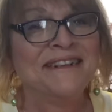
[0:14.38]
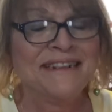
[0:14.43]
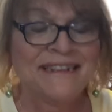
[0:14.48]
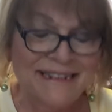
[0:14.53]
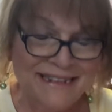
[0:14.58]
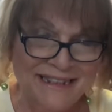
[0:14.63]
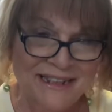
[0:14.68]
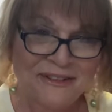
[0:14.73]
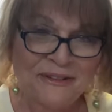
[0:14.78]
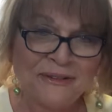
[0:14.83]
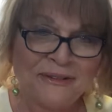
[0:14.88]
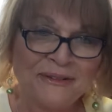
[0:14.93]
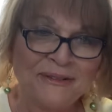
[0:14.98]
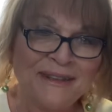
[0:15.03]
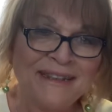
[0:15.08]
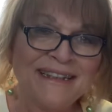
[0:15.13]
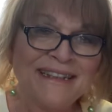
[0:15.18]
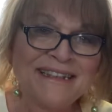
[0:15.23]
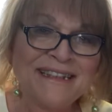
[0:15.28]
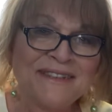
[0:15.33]
So
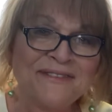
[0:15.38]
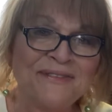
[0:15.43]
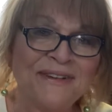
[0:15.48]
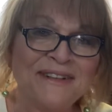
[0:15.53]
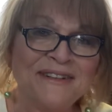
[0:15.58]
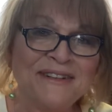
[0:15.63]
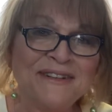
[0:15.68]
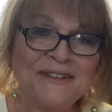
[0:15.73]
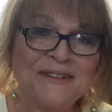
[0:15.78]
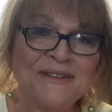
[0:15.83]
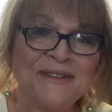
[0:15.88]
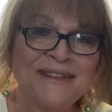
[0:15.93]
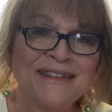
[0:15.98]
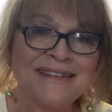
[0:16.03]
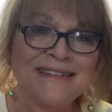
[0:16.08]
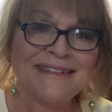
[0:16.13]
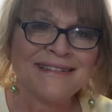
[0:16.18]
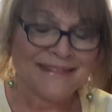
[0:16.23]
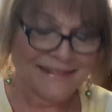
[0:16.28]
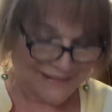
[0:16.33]
it's fun to do
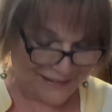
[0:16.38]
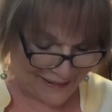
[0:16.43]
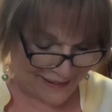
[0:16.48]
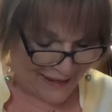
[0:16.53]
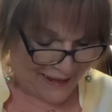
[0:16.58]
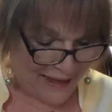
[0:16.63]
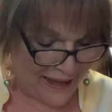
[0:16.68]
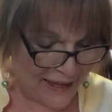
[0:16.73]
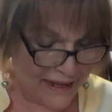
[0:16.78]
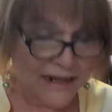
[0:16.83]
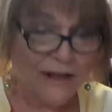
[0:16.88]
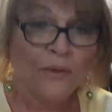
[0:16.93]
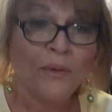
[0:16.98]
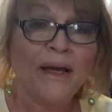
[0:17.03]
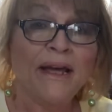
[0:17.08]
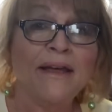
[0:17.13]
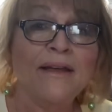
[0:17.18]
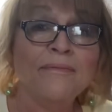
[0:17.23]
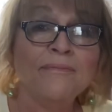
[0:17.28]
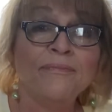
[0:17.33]
this.
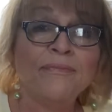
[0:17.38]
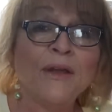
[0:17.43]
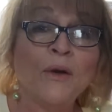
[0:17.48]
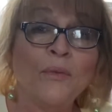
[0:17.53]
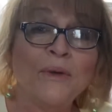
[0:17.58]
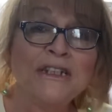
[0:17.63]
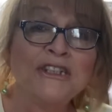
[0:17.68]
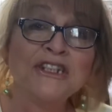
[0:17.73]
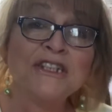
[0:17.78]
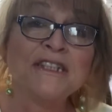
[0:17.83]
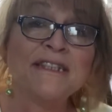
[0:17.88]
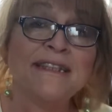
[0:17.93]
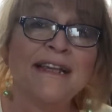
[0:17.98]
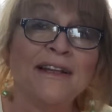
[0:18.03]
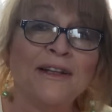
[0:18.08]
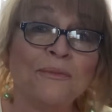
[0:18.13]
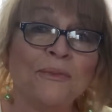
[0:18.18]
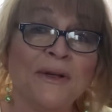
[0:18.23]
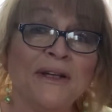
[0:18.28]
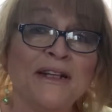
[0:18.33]
Anyway, we just
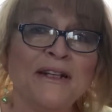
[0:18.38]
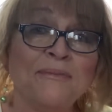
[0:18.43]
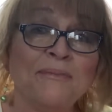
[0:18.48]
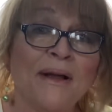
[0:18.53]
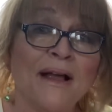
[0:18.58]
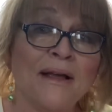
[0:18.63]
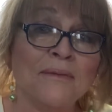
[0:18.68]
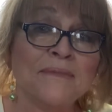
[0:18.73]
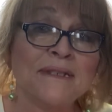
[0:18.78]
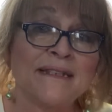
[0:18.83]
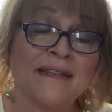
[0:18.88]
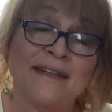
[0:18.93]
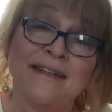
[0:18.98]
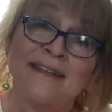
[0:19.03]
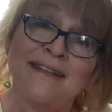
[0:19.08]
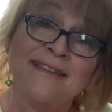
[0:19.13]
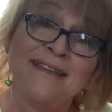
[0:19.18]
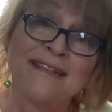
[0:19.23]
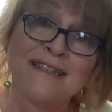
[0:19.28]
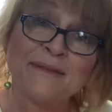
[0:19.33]
celebrated Palm
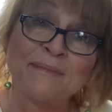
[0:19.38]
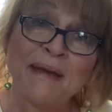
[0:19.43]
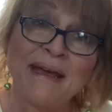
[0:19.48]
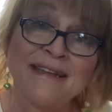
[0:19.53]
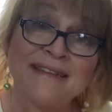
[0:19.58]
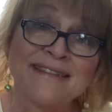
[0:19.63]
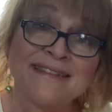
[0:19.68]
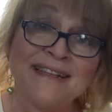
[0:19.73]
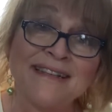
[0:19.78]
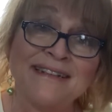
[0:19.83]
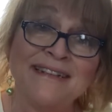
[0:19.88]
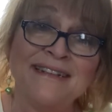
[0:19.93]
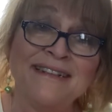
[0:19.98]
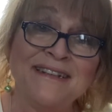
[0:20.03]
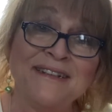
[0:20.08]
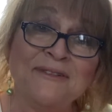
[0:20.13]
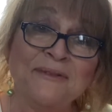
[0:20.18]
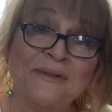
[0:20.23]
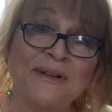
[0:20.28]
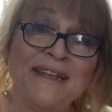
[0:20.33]
Sunday this past Sunday,
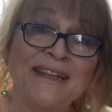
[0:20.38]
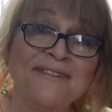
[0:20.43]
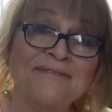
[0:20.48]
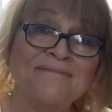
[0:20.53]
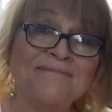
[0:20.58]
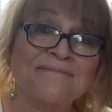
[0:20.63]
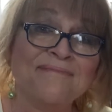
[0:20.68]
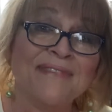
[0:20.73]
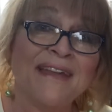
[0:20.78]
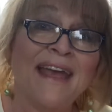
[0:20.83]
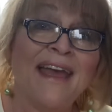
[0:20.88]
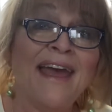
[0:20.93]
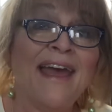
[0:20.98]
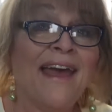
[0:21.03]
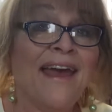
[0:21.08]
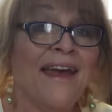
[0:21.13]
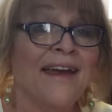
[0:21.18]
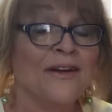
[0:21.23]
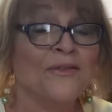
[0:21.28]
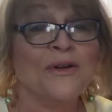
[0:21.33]
didn't we?
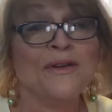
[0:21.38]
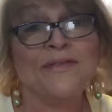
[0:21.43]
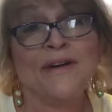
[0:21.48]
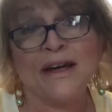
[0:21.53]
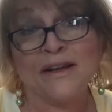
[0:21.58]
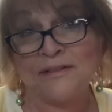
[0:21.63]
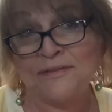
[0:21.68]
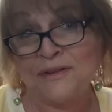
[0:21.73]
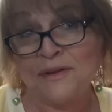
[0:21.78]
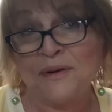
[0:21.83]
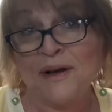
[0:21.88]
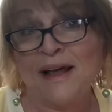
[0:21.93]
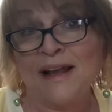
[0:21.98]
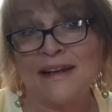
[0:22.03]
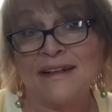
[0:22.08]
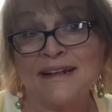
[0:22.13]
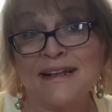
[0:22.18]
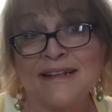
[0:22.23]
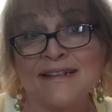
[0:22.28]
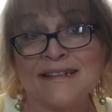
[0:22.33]
And we've got a few
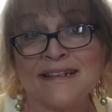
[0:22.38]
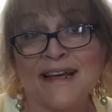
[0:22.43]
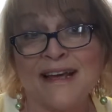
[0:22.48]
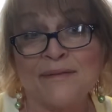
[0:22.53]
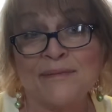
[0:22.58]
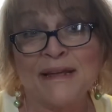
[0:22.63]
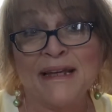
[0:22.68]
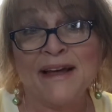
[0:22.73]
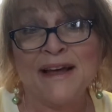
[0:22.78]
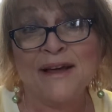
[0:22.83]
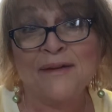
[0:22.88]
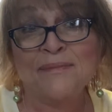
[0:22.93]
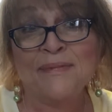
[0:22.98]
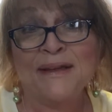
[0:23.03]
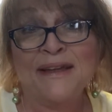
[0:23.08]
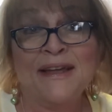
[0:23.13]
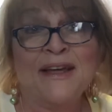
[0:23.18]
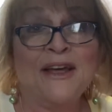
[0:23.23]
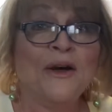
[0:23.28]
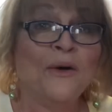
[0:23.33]
holidays coming up.
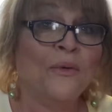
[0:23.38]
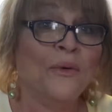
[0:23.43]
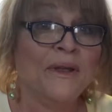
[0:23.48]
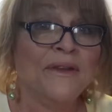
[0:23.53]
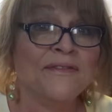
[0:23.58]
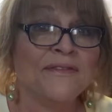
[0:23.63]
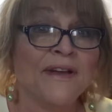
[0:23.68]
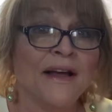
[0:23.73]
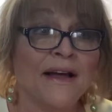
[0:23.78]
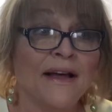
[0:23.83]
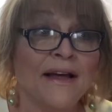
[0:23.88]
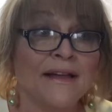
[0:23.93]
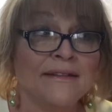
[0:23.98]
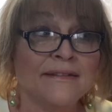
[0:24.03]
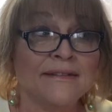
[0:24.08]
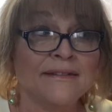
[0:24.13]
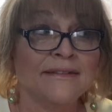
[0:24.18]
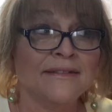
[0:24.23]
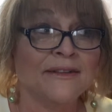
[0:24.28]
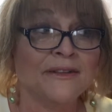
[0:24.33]
We've got
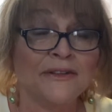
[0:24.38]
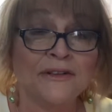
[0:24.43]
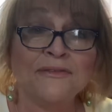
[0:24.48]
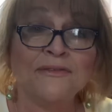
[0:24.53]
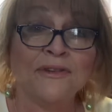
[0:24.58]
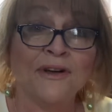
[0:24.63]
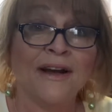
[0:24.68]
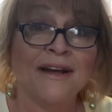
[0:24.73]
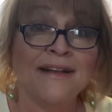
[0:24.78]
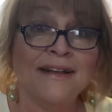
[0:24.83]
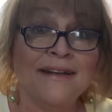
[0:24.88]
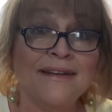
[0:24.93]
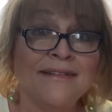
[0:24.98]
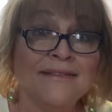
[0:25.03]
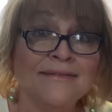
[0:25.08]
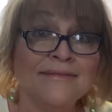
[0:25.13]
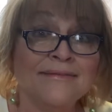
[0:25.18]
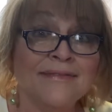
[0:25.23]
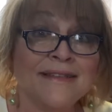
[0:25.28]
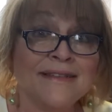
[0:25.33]
Good Friday
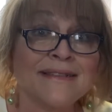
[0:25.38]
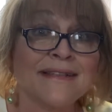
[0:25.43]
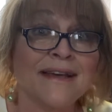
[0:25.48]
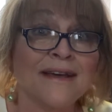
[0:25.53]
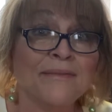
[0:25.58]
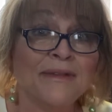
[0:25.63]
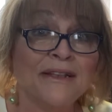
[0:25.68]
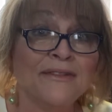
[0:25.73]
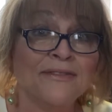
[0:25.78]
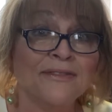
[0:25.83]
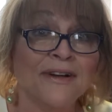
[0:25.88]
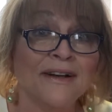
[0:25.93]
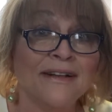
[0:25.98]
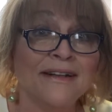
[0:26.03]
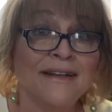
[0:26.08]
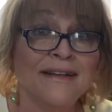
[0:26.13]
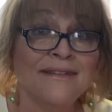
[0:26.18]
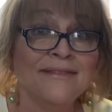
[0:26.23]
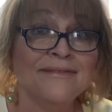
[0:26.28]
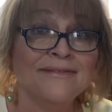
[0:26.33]
this coming
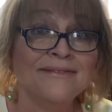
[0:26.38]
Friday.